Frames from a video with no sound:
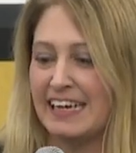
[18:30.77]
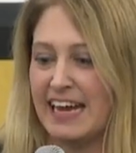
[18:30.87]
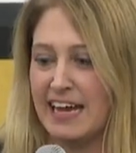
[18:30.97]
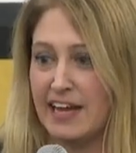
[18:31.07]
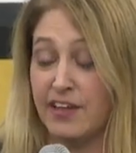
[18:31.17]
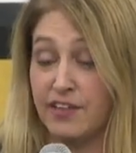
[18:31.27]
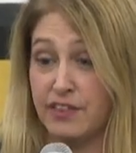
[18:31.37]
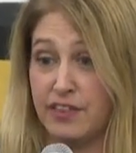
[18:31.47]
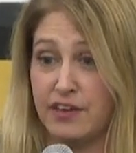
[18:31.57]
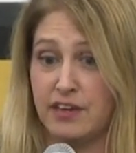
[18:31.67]
Uh,
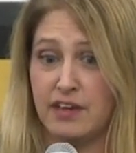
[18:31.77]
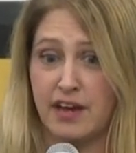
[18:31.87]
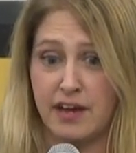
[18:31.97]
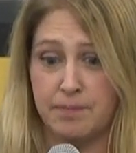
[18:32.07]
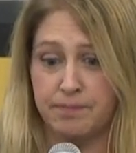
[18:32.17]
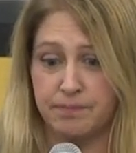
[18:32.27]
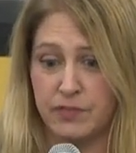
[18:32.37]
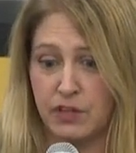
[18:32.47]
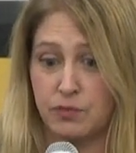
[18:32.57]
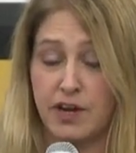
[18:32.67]
the, um,
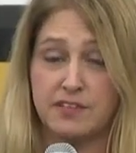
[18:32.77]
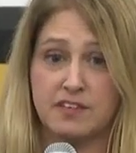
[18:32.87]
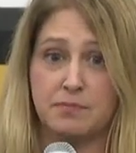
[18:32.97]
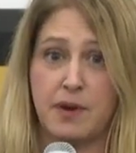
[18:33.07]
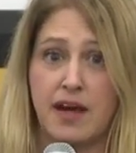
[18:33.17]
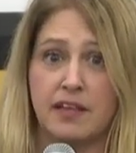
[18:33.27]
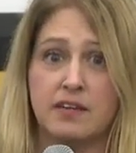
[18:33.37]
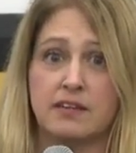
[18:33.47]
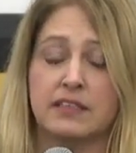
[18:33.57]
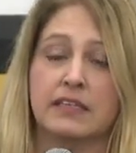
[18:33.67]
the right seat pilot,